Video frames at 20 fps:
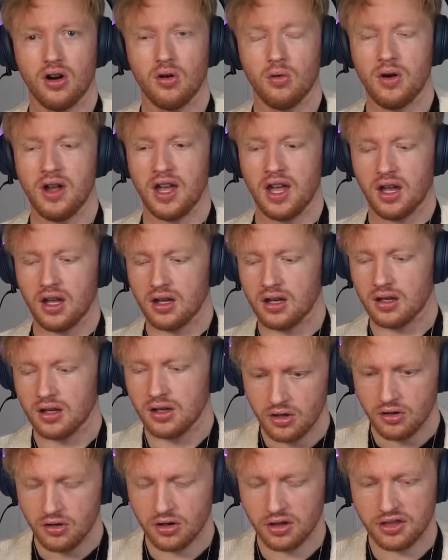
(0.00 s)
Wait,
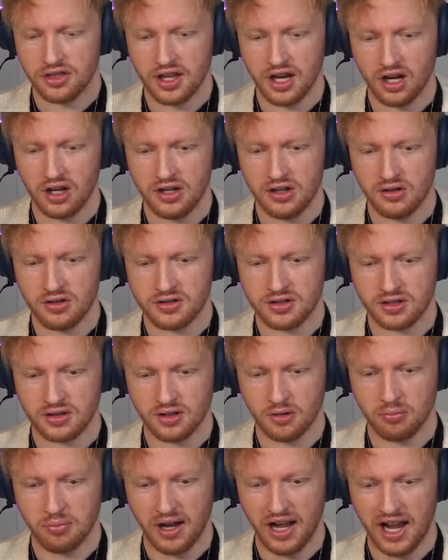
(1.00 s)
you're 30 years in
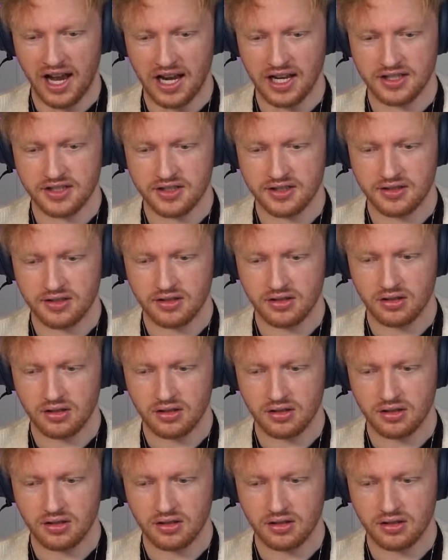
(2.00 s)
the past.